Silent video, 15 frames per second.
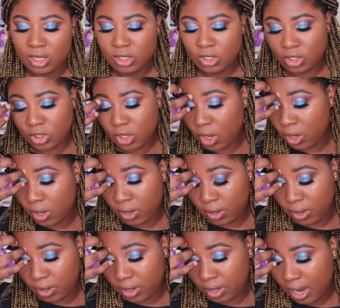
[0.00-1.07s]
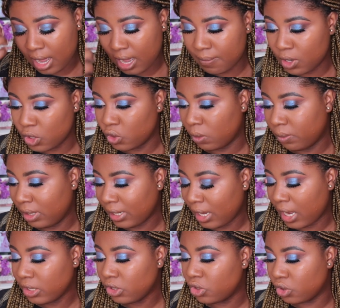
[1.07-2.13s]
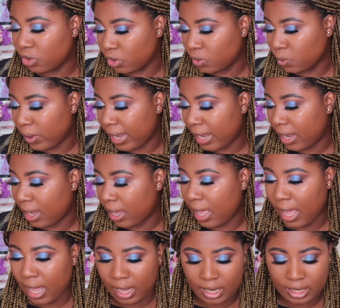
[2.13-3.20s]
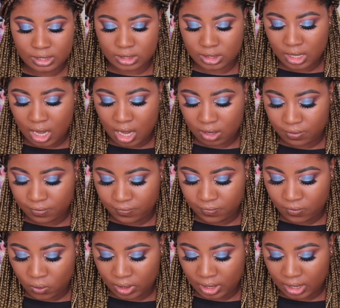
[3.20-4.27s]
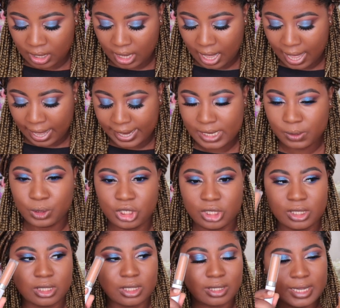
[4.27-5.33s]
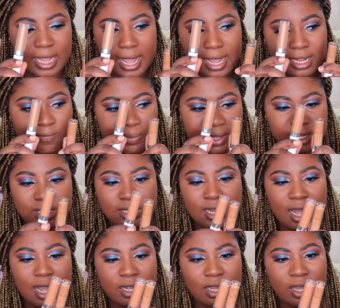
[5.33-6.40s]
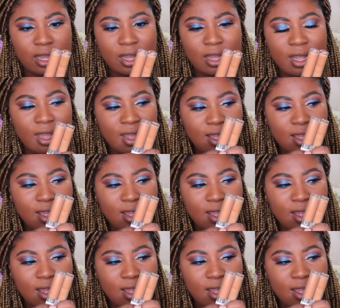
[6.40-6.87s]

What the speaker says: So normally I do wear a Dark 48, which is just a tad bit darker,